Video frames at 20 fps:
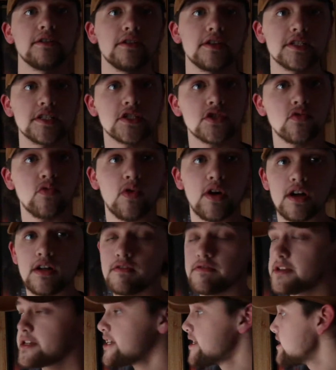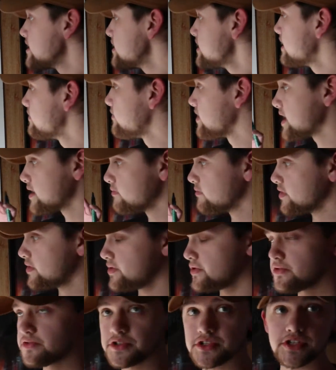is 12a and we can
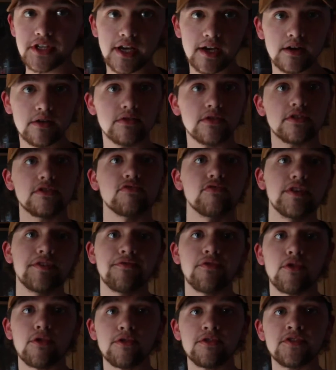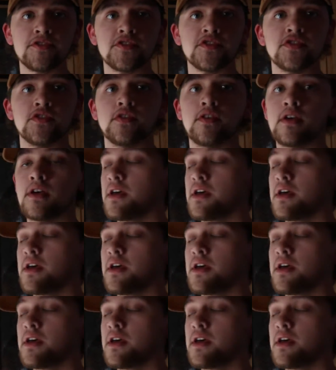reduce down to 3/4?